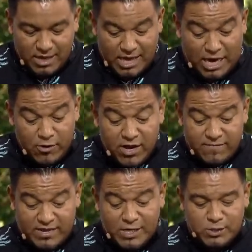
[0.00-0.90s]
Hearing
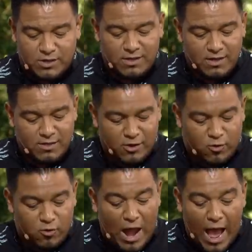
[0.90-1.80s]
of this, the
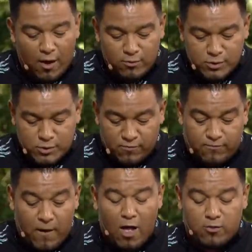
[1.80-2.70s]
crowds
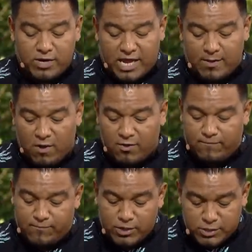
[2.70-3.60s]
followed him on
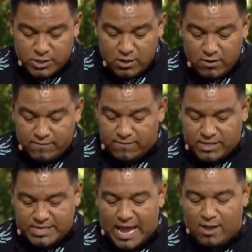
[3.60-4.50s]
foot from the
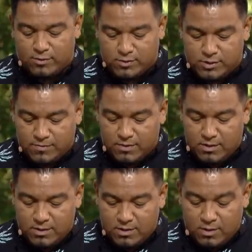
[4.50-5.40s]
towns.
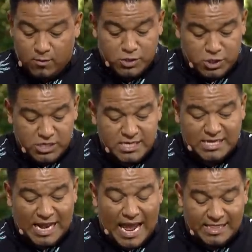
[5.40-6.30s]
When Jesus
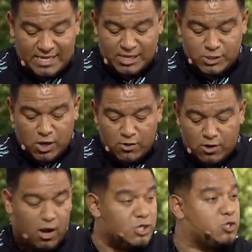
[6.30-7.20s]
landed and saw the
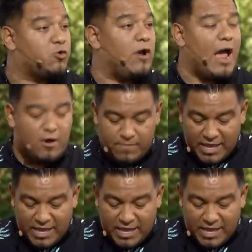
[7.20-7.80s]
large crowd,